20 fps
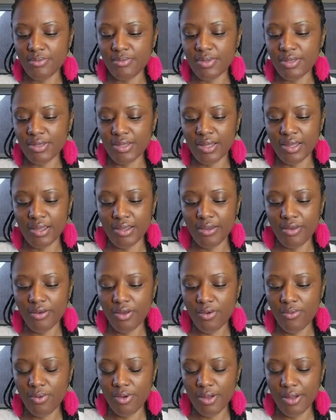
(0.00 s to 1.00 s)
Be like, you
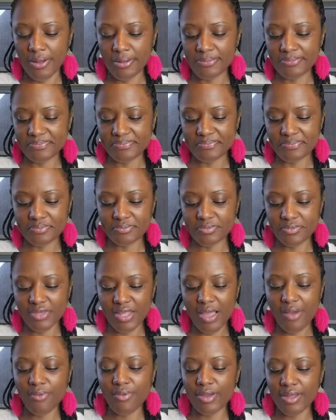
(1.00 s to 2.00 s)
know what?
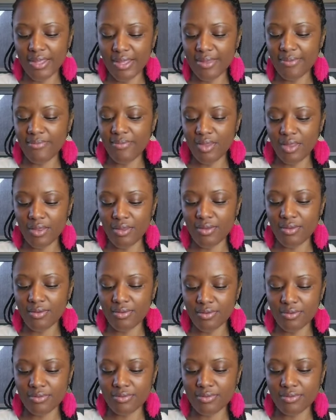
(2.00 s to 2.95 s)
That one hit me.